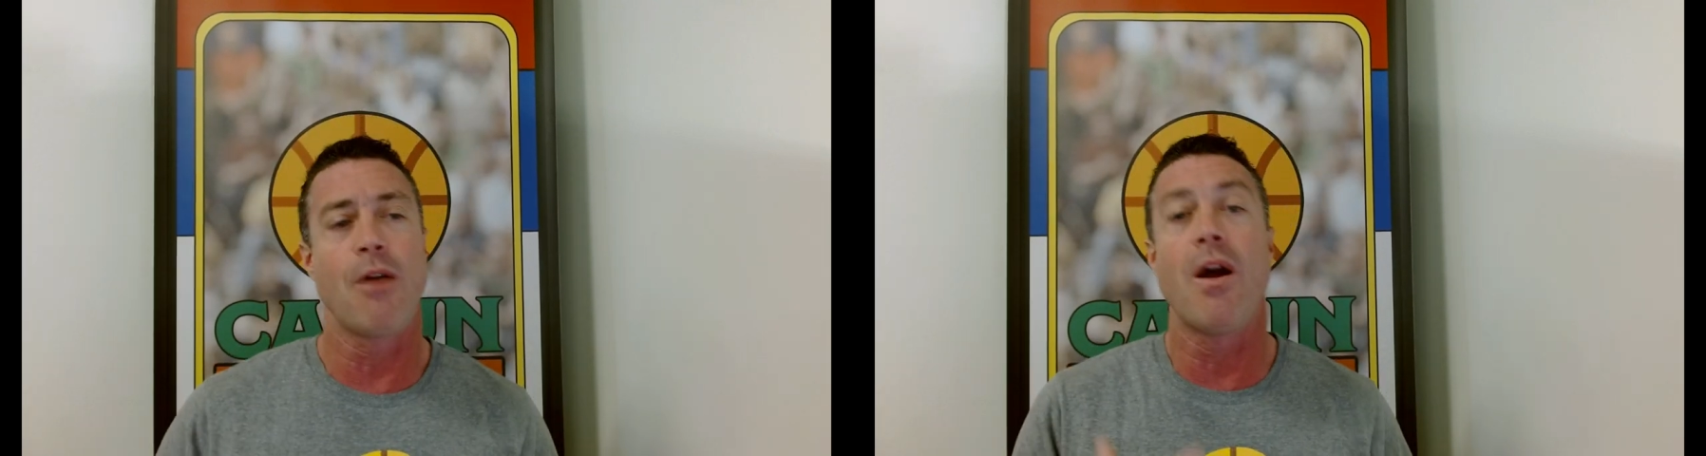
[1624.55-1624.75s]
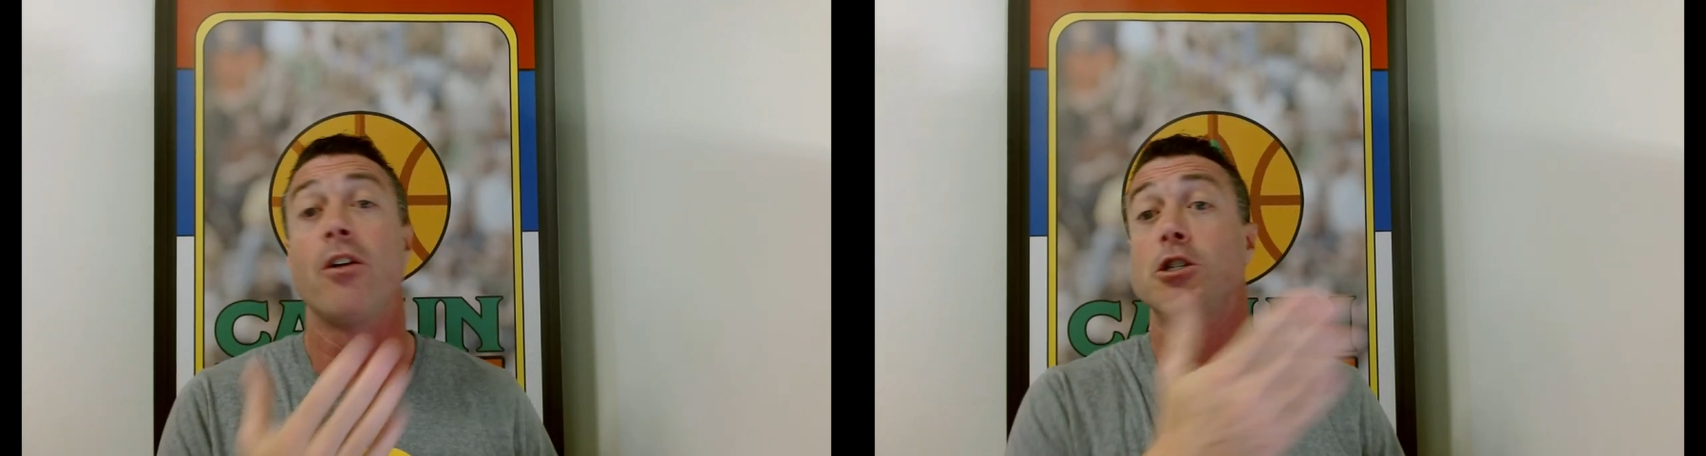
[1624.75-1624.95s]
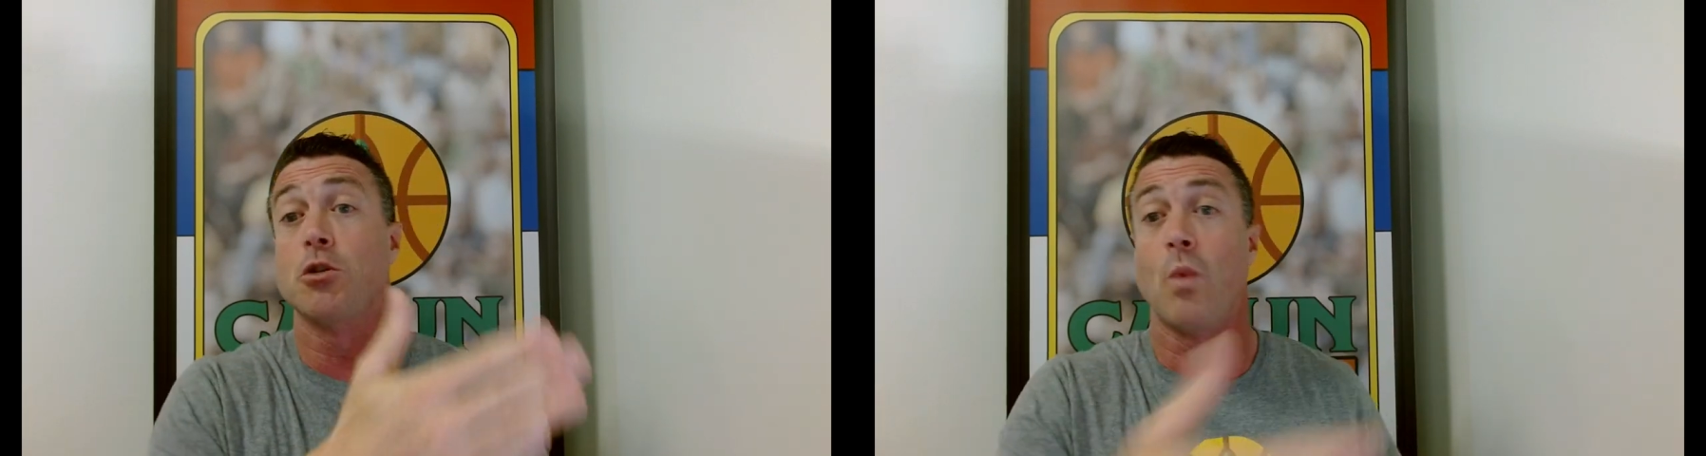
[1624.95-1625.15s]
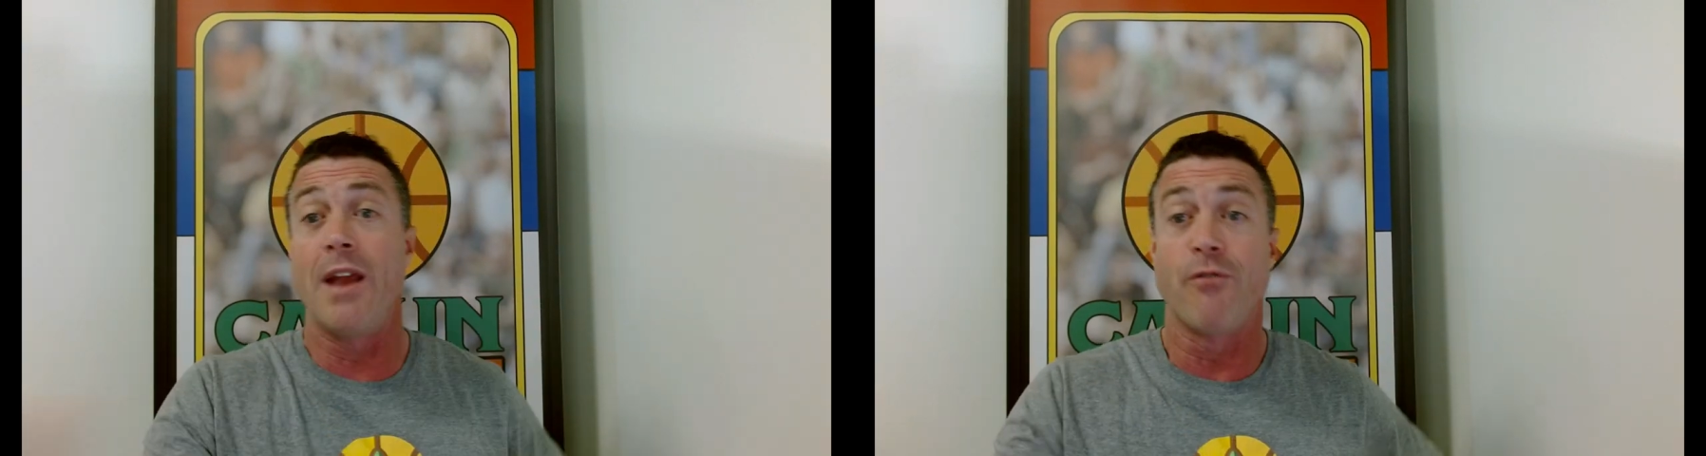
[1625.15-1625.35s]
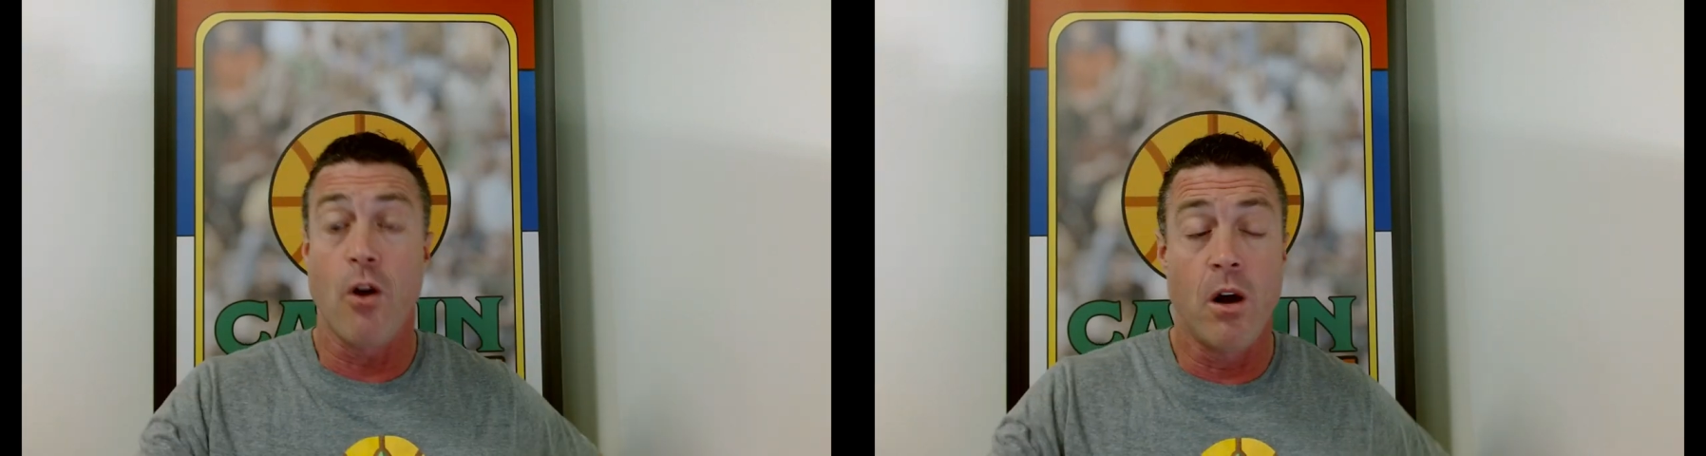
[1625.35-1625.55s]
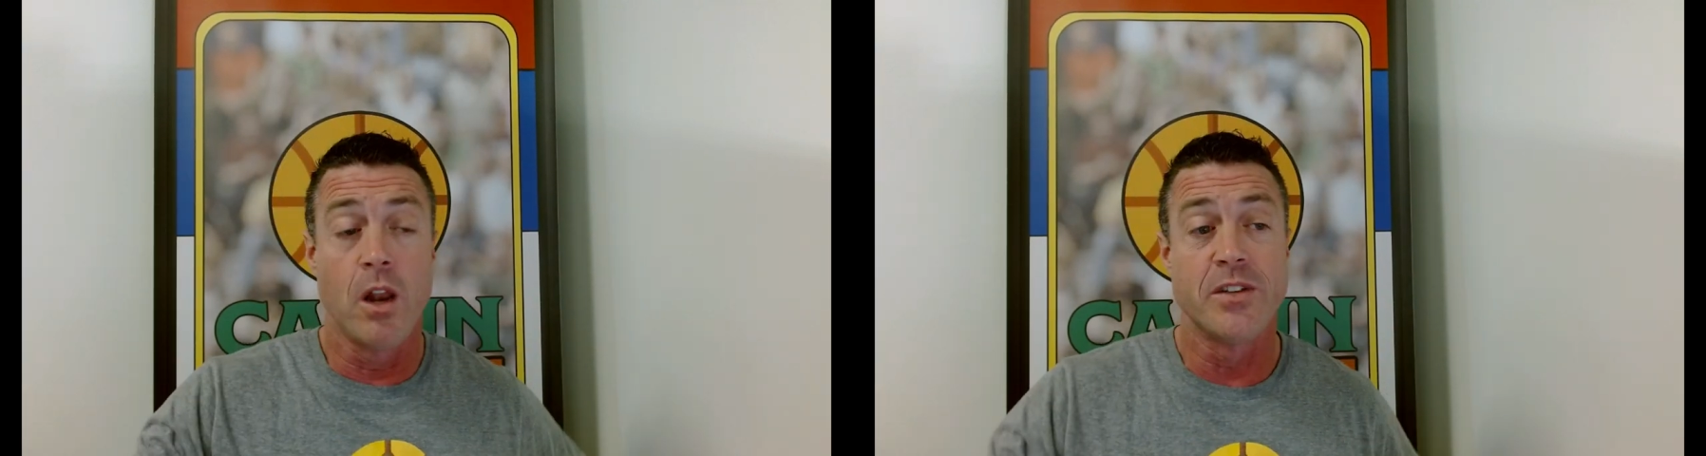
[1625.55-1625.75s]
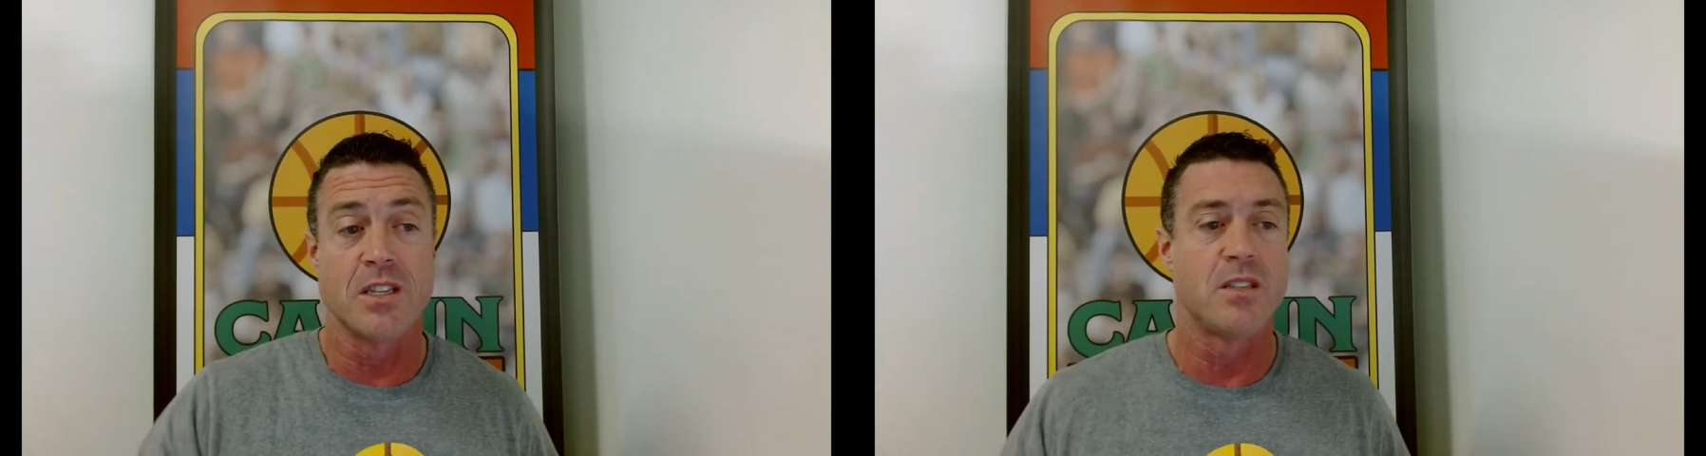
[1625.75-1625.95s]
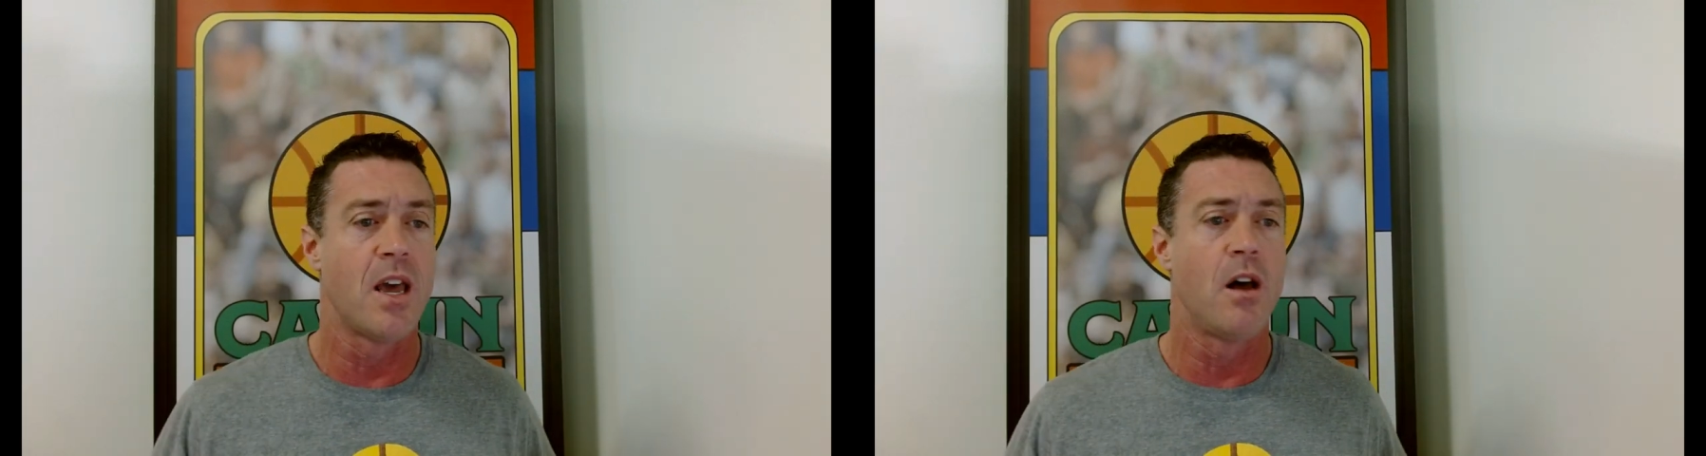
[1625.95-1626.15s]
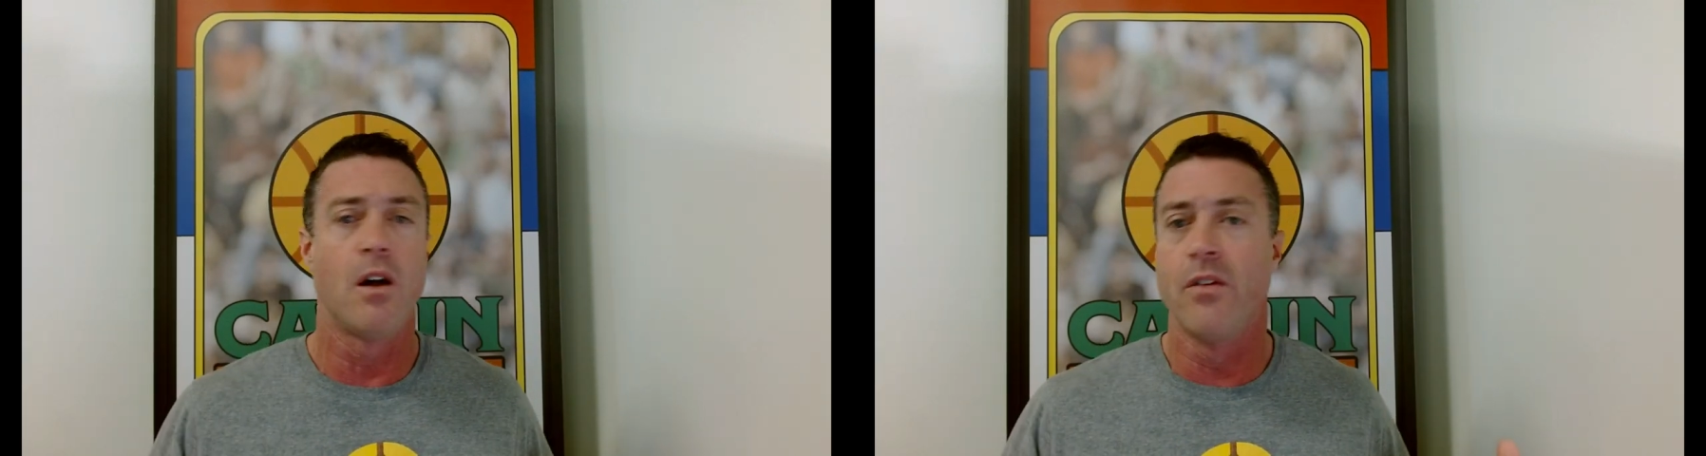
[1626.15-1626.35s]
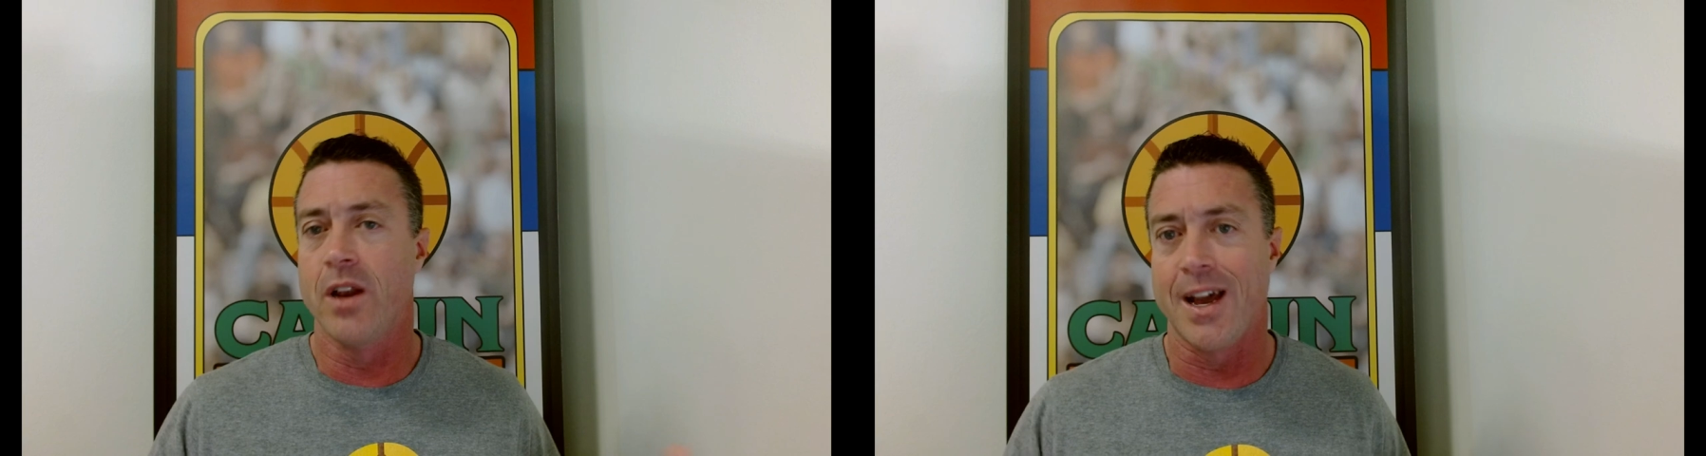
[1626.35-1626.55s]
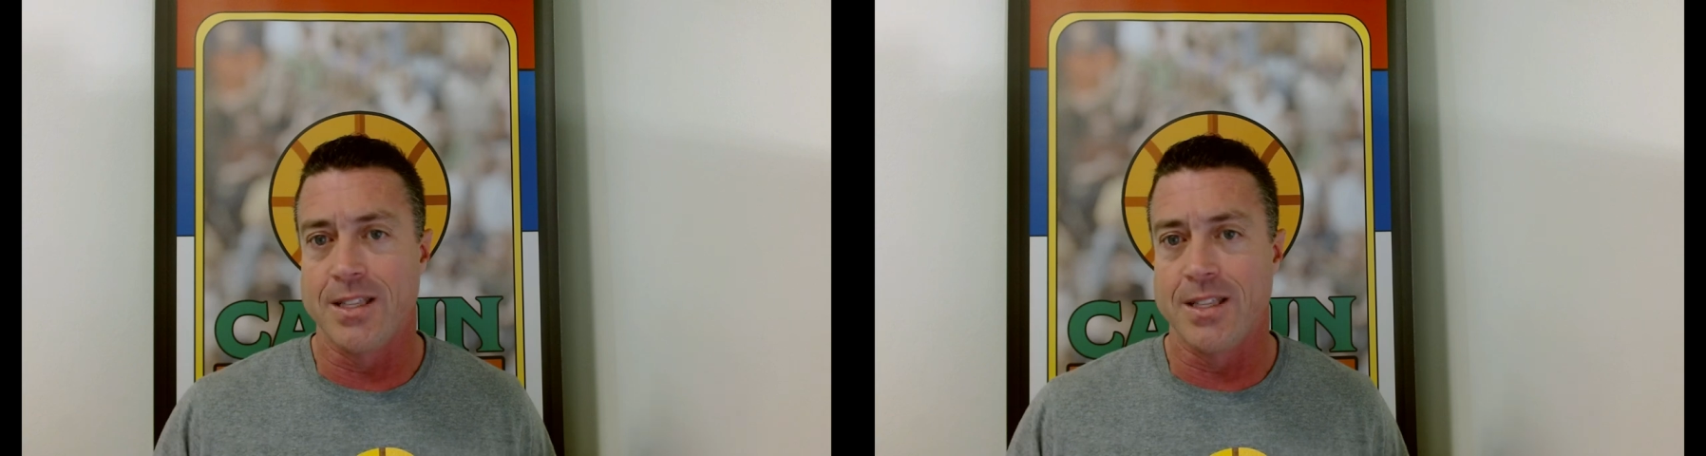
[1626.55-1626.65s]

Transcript: I'd rather just wait for all of it to sell over